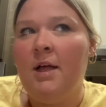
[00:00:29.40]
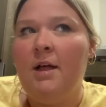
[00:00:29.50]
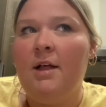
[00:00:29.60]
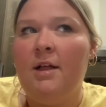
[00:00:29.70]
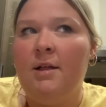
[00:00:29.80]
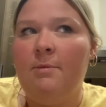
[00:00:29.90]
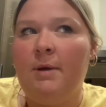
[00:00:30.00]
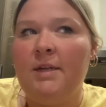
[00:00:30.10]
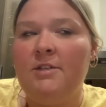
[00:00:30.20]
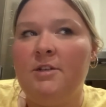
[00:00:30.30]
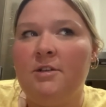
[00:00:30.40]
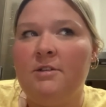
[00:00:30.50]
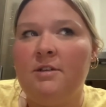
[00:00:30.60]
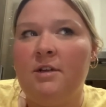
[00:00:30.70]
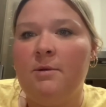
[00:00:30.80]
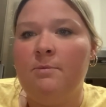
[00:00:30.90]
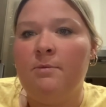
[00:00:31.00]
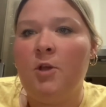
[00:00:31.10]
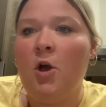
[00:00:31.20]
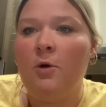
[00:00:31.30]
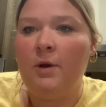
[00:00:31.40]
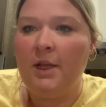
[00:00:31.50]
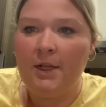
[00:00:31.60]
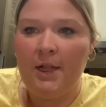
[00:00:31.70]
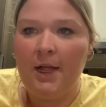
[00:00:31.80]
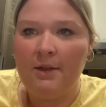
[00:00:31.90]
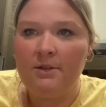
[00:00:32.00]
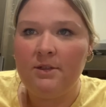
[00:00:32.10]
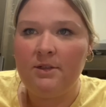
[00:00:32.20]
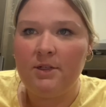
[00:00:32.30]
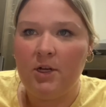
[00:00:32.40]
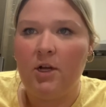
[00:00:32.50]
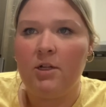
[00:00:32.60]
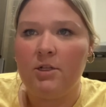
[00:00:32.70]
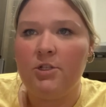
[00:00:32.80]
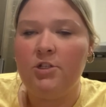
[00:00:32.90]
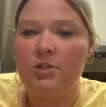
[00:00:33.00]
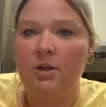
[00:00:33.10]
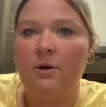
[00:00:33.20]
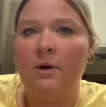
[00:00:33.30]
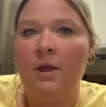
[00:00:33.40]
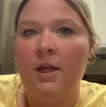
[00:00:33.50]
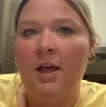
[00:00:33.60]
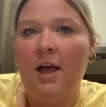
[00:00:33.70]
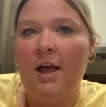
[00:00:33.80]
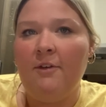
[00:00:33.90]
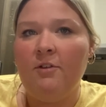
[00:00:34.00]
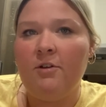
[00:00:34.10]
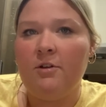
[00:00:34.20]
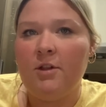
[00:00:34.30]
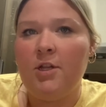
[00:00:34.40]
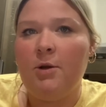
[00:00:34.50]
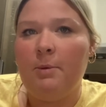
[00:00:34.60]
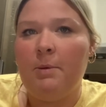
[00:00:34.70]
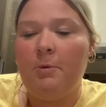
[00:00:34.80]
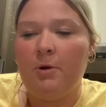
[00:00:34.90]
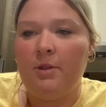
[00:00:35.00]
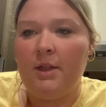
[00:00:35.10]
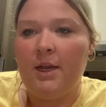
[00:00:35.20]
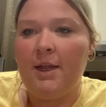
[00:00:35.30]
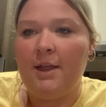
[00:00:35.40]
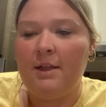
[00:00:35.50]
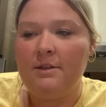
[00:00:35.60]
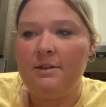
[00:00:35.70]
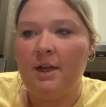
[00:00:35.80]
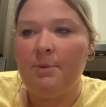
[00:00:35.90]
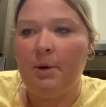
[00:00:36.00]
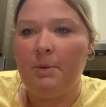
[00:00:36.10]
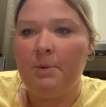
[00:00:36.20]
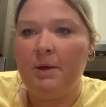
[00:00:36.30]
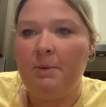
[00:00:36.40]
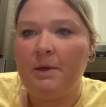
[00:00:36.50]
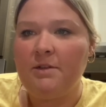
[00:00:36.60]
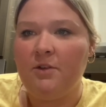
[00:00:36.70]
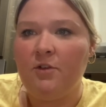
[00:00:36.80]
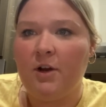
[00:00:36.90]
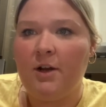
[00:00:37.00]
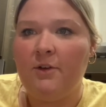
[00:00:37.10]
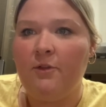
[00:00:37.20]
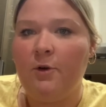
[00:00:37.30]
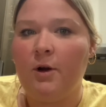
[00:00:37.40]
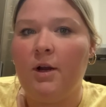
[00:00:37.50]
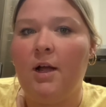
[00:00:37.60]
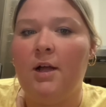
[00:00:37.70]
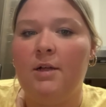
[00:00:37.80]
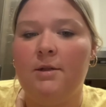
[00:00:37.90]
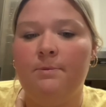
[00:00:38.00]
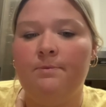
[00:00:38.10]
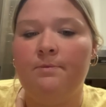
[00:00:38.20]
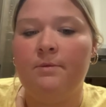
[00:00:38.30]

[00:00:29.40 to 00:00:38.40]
Um, I took some coding classes in college, so I've learned a little bit more than I guess I probably give myself credit for. Um,